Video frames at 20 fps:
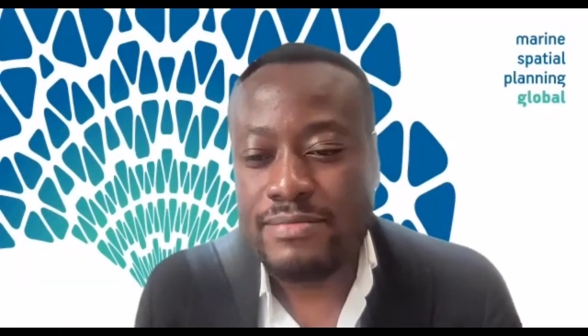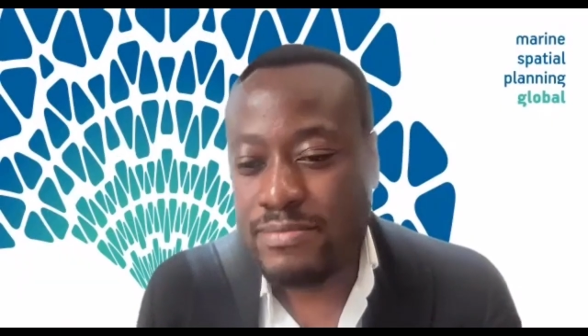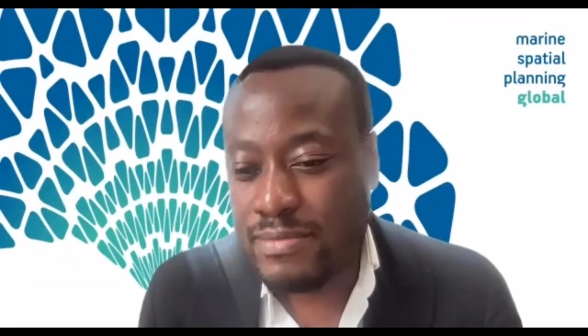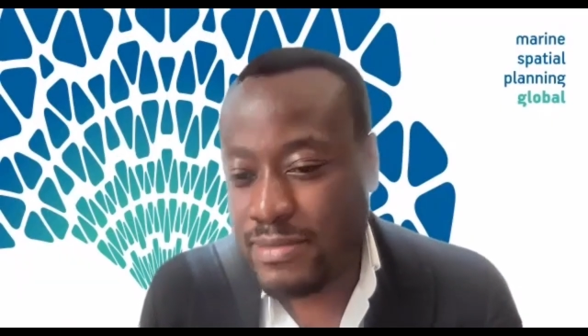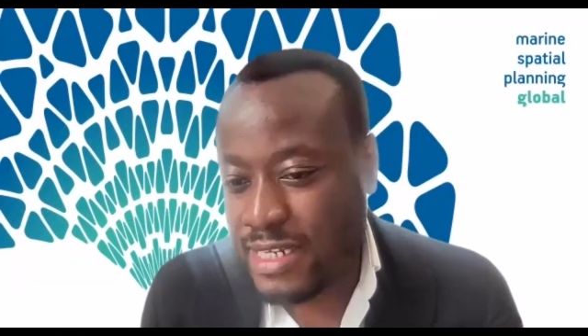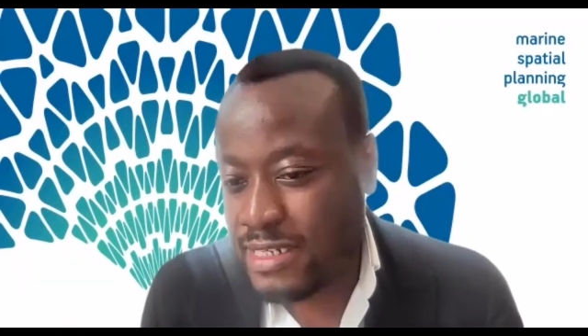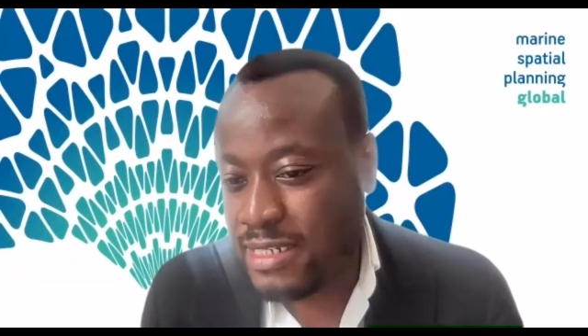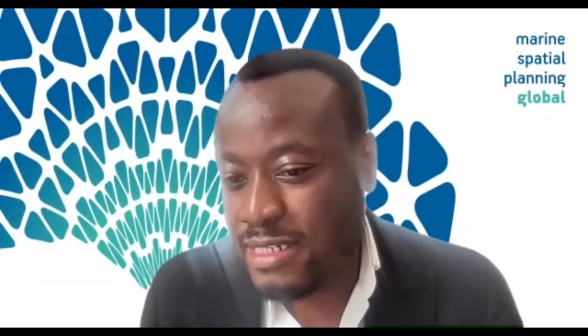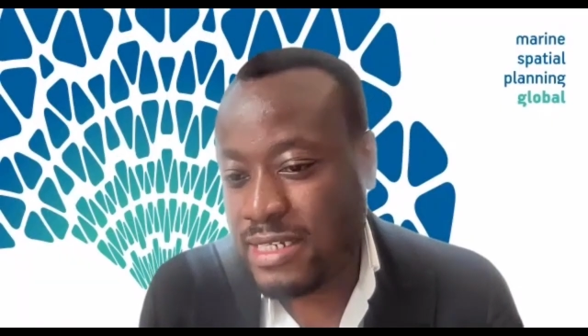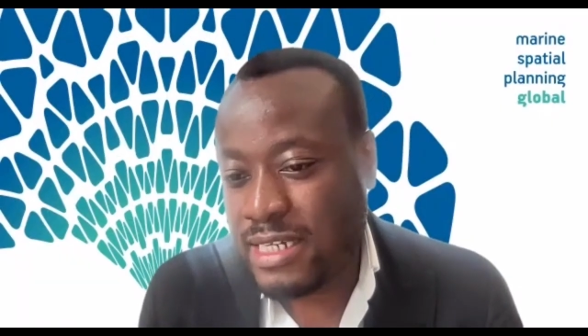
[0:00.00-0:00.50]

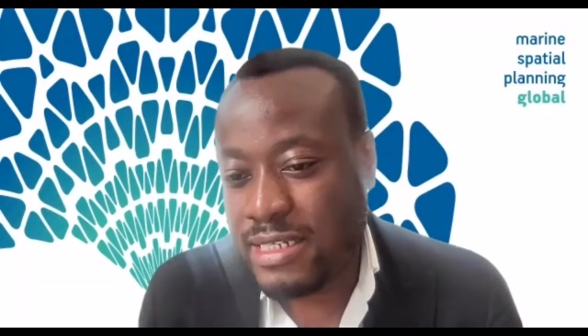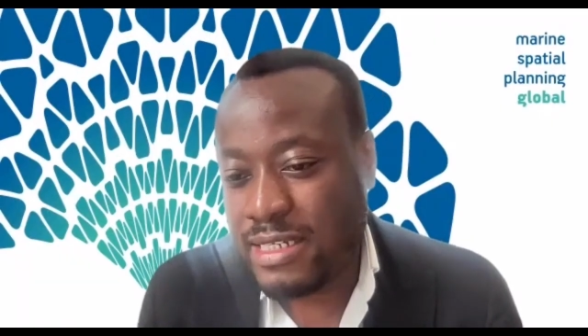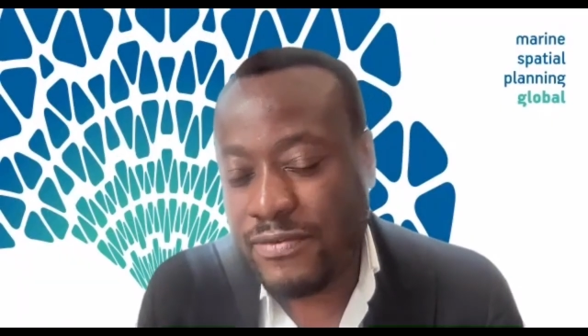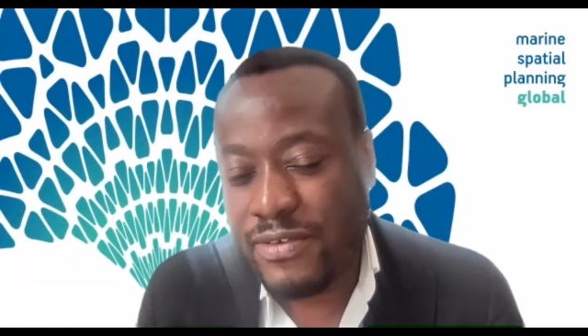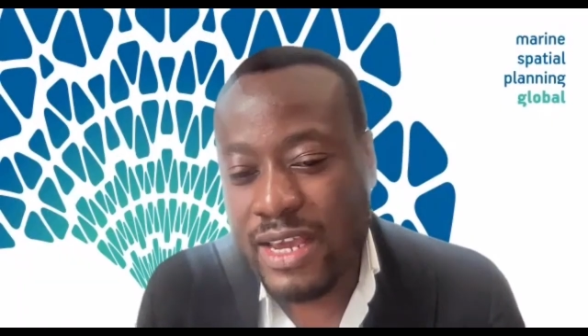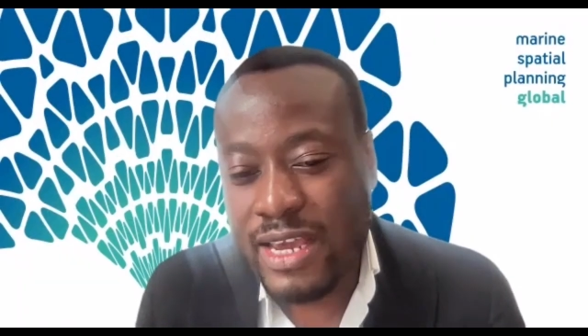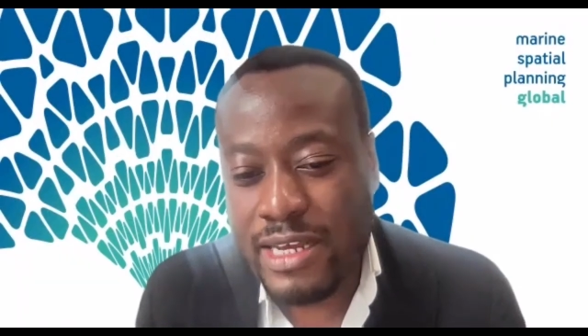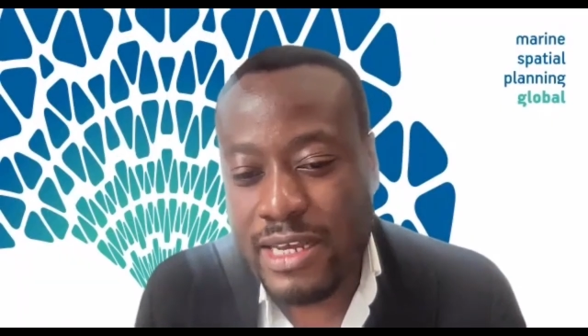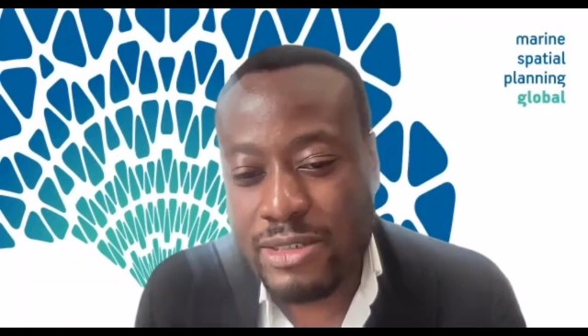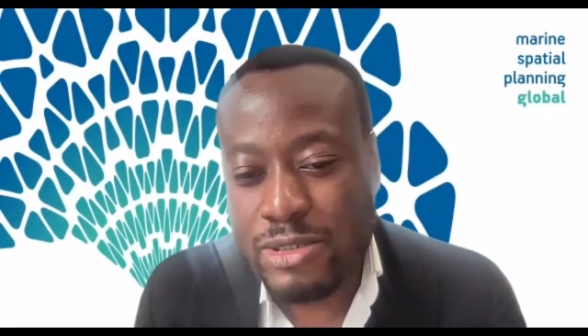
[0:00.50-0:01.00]
this
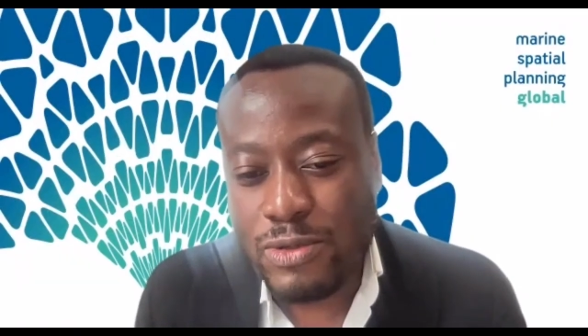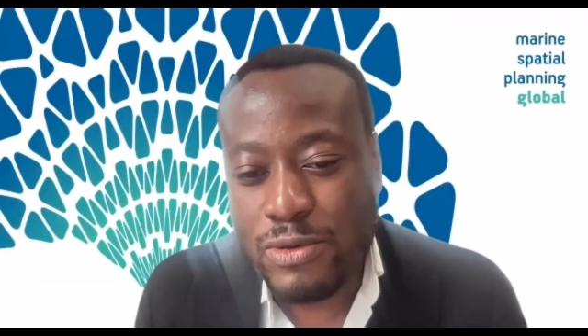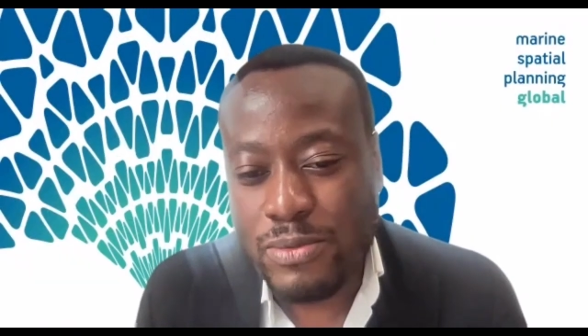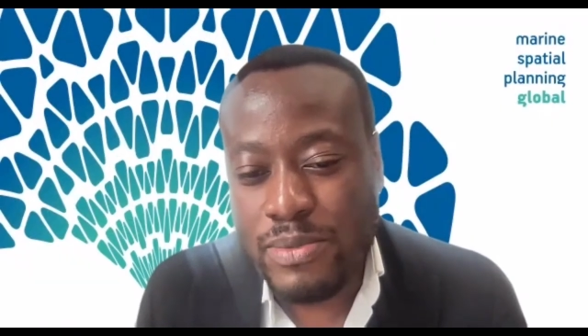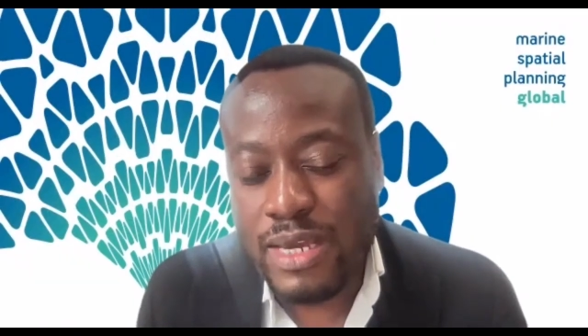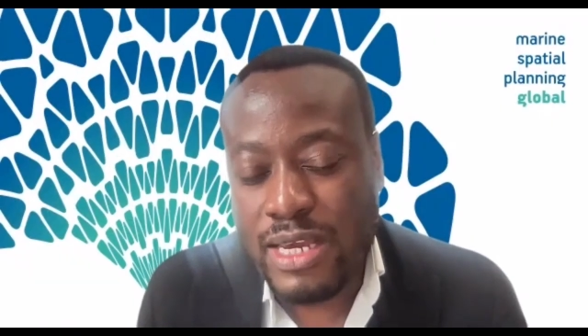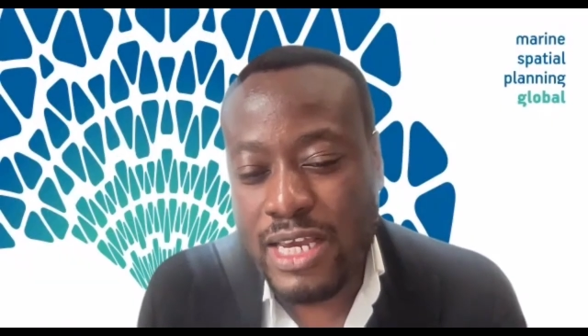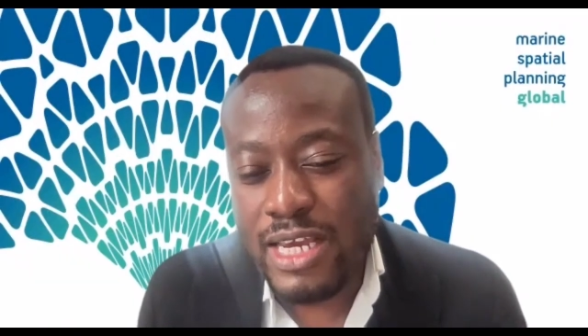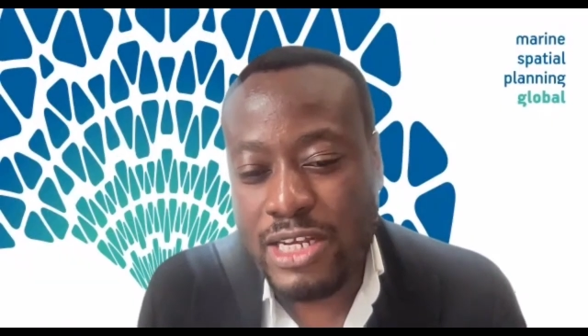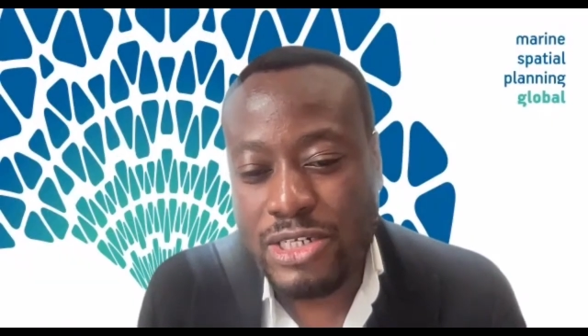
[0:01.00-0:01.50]
certificate will be